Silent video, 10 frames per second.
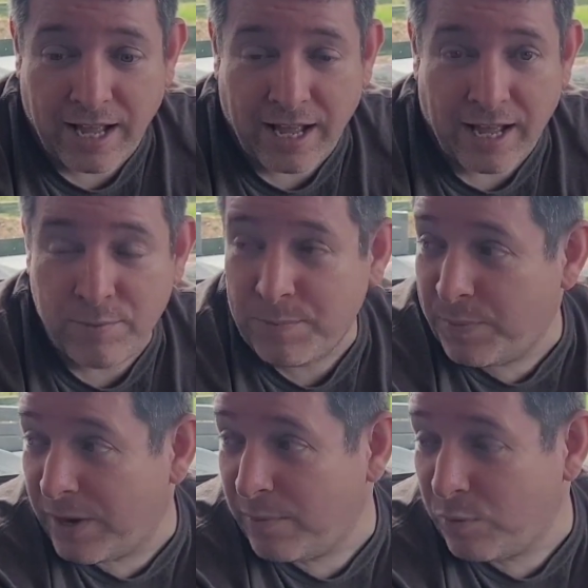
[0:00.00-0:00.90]
we
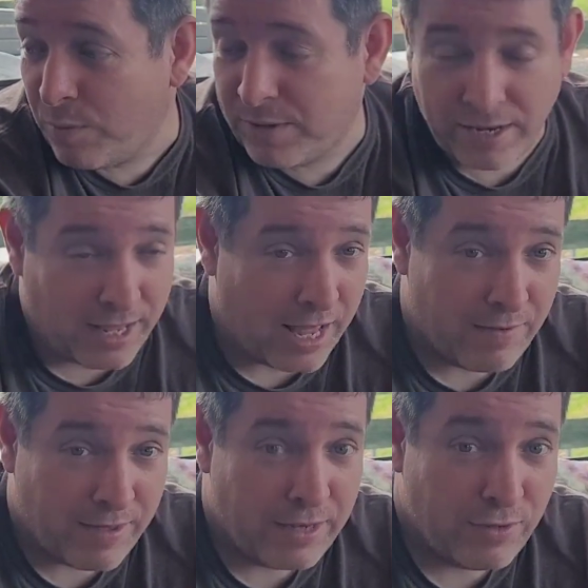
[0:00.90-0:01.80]
brought him to the
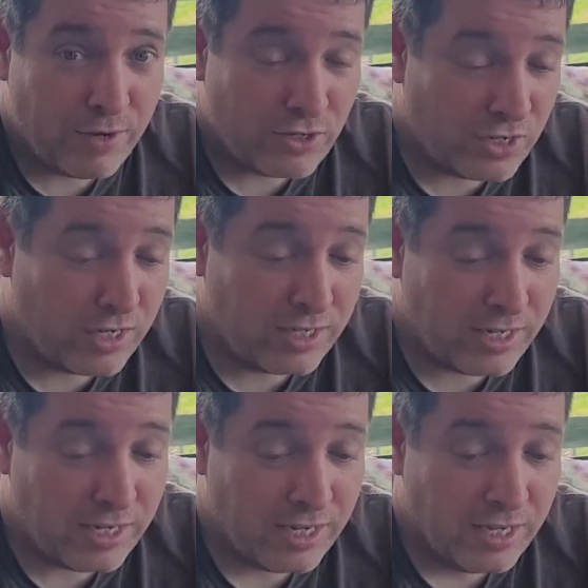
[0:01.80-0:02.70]
caravan too, as you can
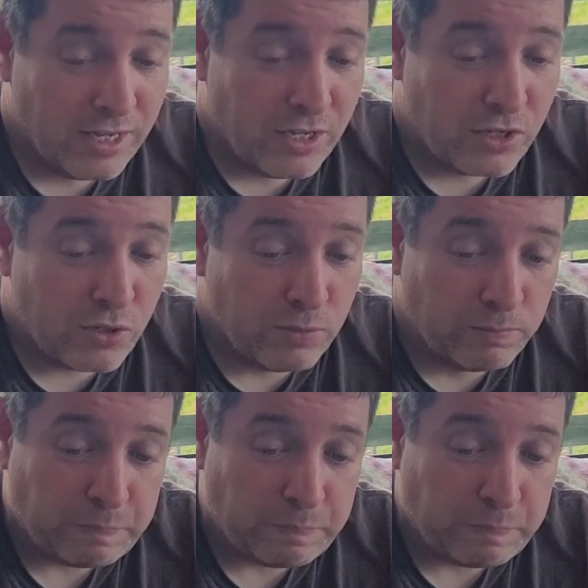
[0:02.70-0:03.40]
see. So,